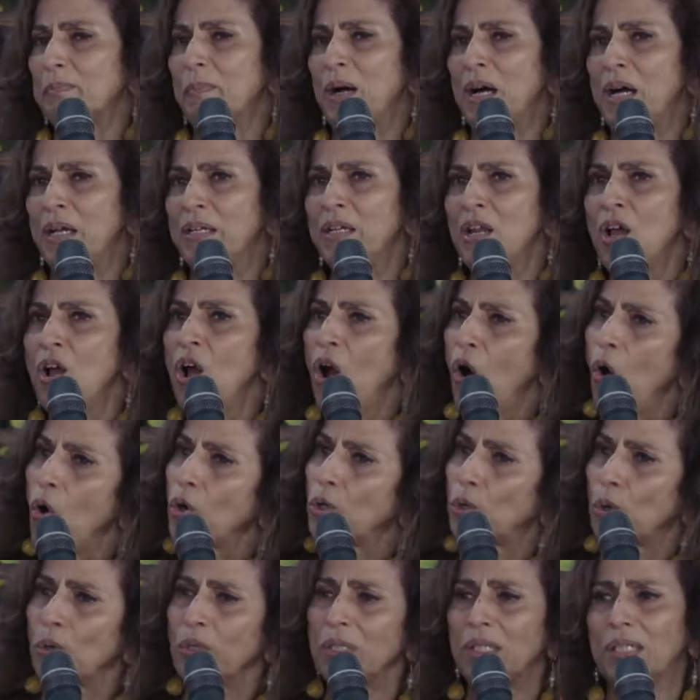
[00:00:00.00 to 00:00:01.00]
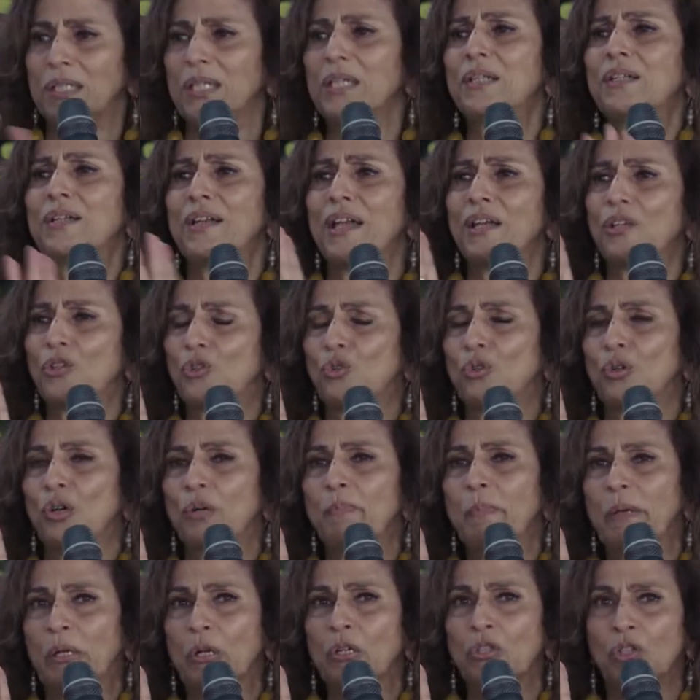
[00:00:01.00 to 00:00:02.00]
Mann or don't sit next to
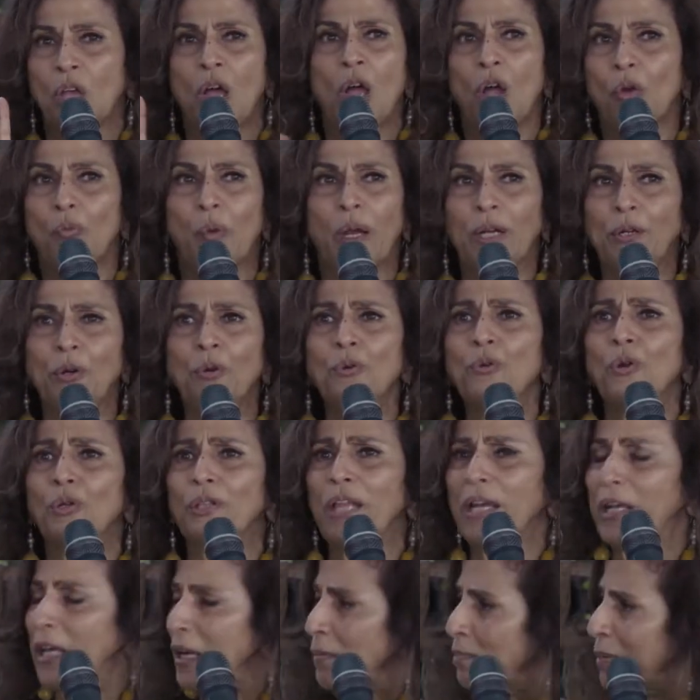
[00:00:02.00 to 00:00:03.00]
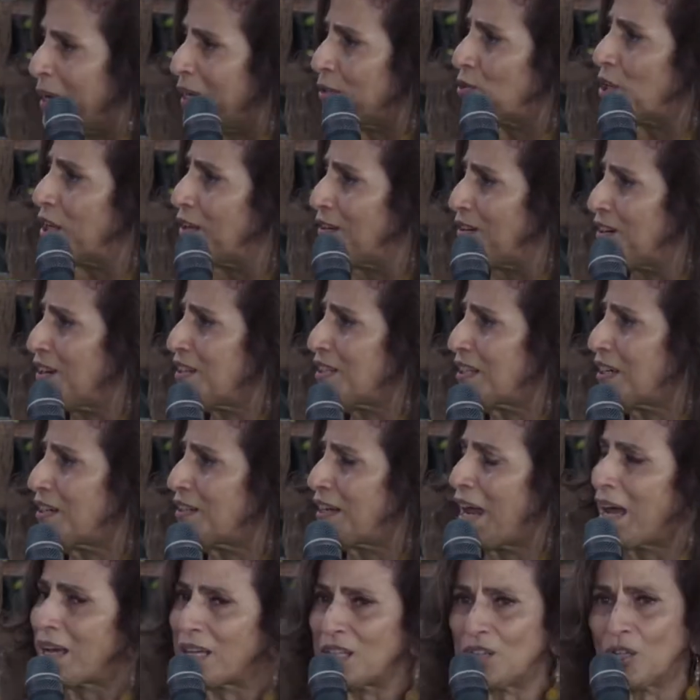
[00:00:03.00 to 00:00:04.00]
her because we don't know. There can be a terrorist
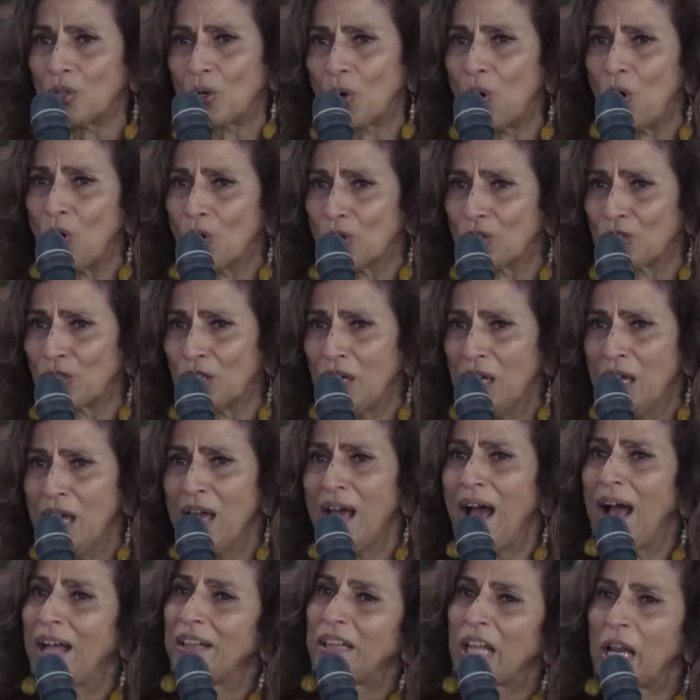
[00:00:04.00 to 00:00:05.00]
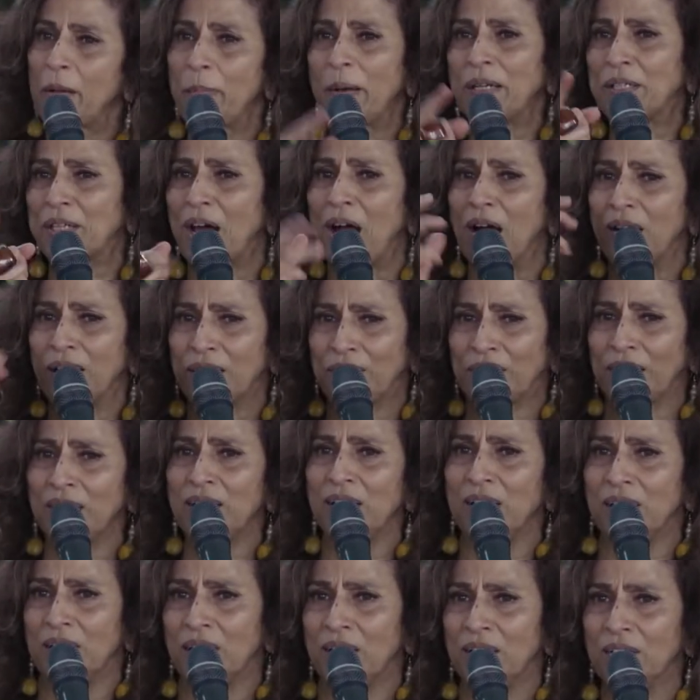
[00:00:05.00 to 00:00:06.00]
attack in the court and they'll be targeting
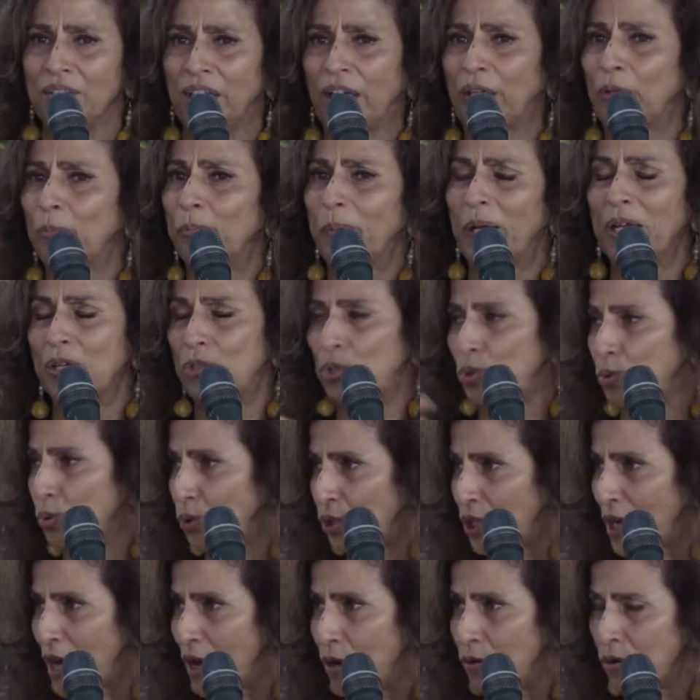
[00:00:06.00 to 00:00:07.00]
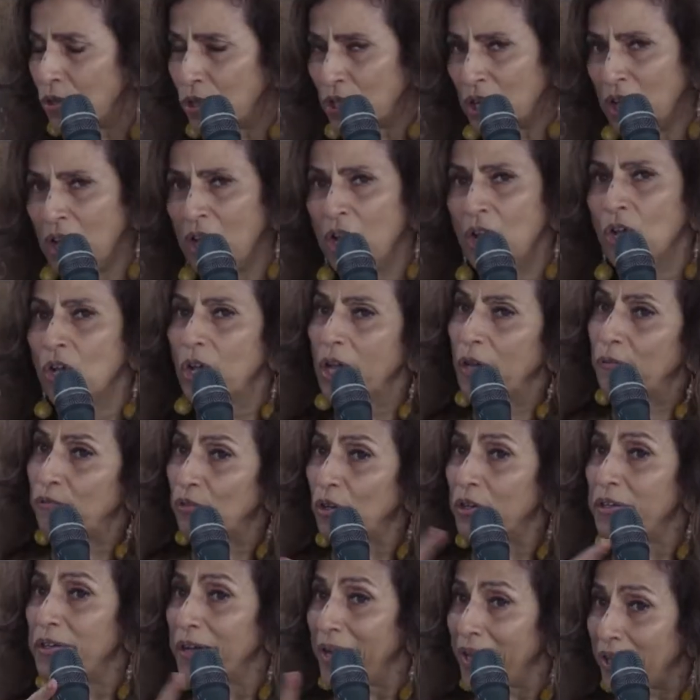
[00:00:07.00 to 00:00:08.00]
her. There could be a shootout. If
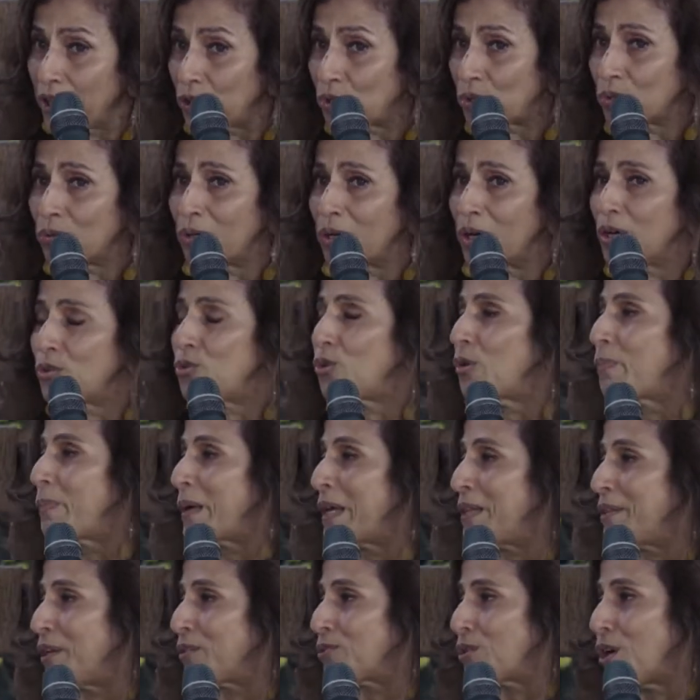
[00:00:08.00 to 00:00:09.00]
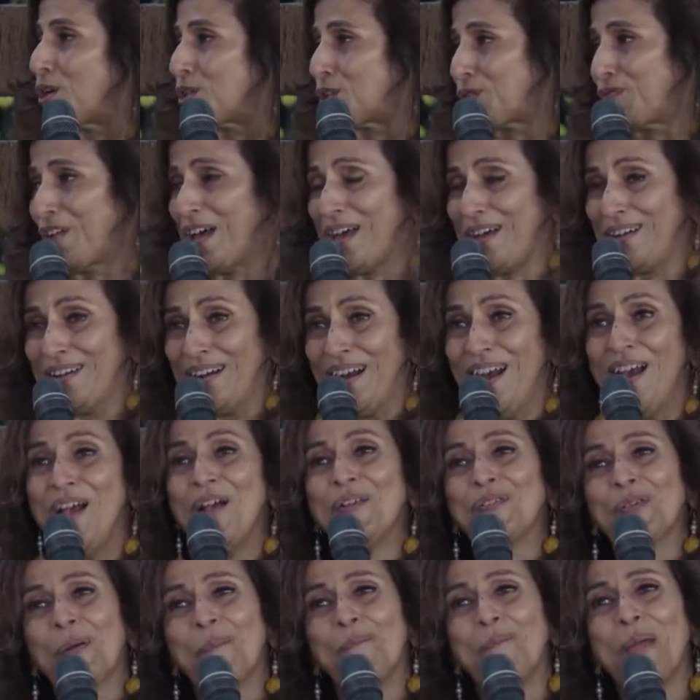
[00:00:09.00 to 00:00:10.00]
you're next to her, you'll be in the crossfire.
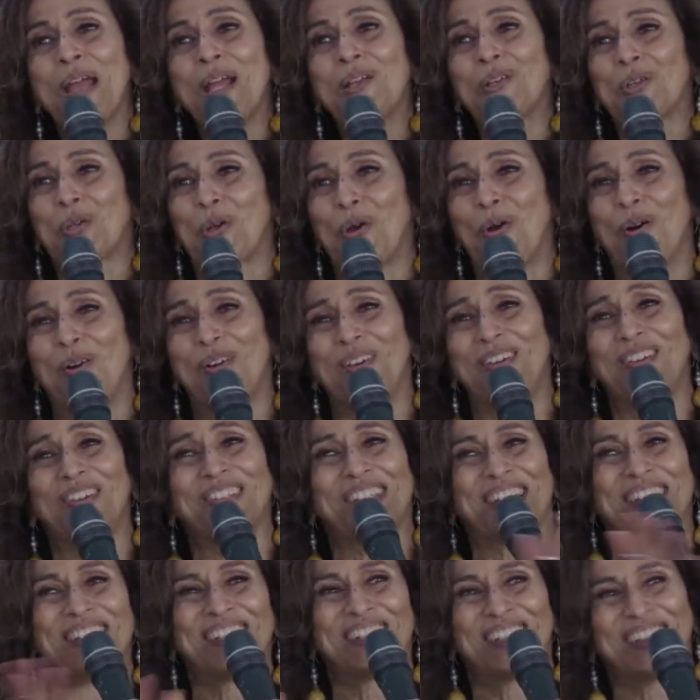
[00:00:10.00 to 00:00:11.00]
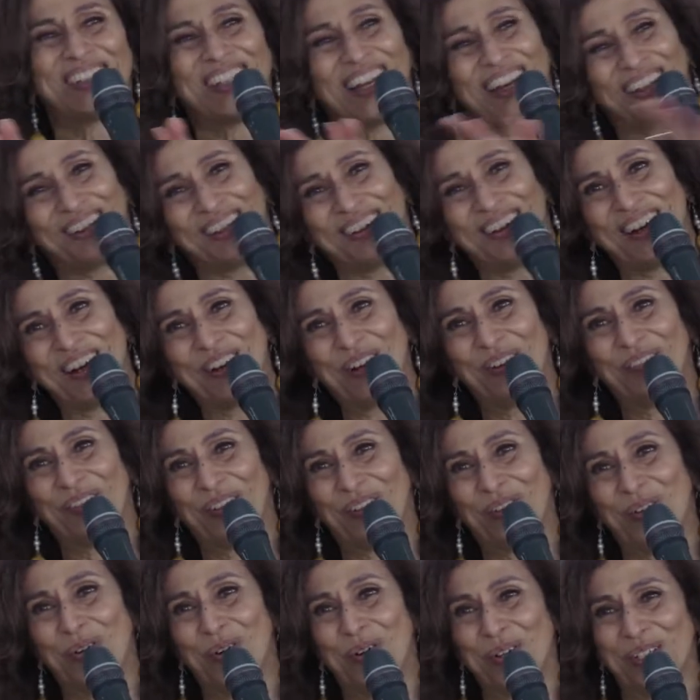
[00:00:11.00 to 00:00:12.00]
So make sure you sit at the other end of
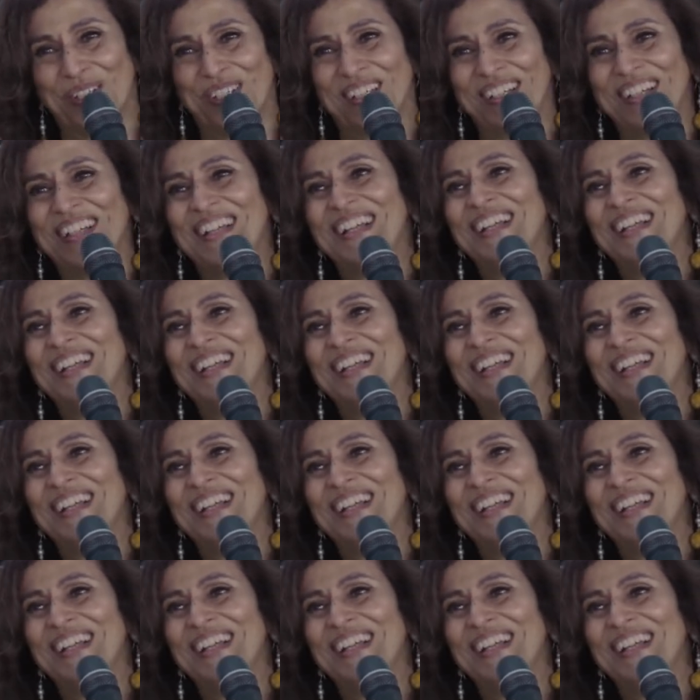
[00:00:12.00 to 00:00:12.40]
the court."